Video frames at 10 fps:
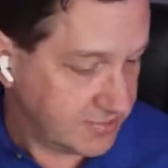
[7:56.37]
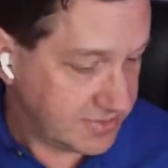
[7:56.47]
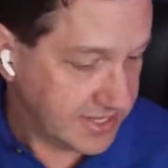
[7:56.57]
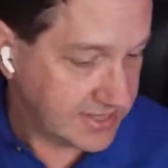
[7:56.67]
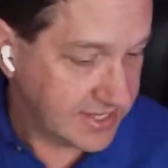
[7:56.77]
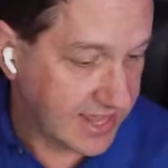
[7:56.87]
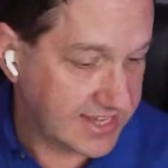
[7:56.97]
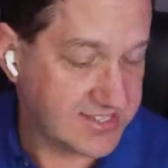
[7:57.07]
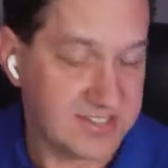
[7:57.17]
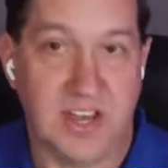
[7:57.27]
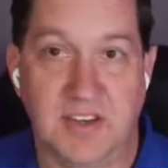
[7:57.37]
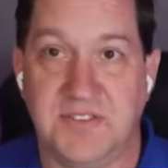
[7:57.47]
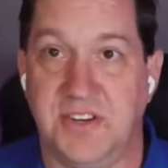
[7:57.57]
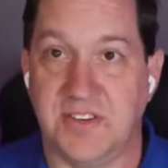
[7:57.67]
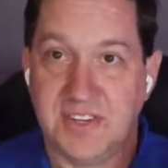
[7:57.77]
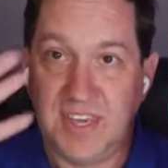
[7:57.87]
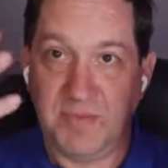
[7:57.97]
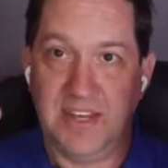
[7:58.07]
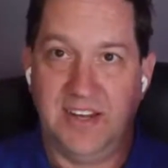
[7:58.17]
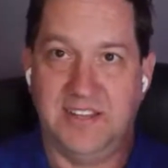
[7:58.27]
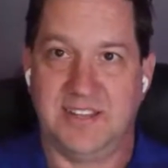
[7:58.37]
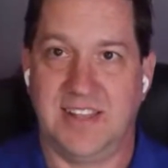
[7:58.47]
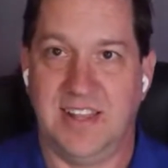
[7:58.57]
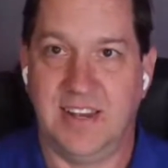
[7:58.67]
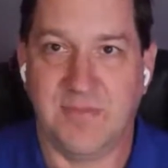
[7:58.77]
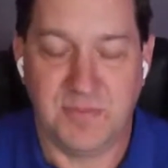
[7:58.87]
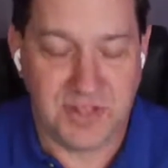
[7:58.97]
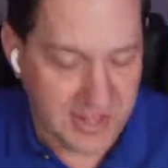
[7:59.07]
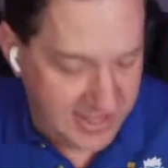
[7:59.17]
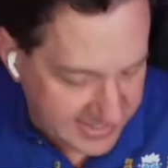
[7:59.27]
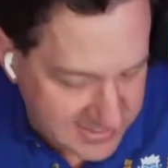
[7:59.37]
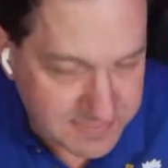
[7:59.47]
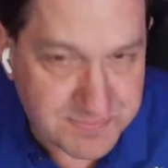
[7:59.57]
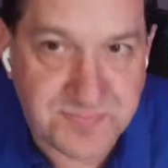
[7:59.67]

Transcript: I'm going to take the glasses off so I don't keep getting all this glare from the lights.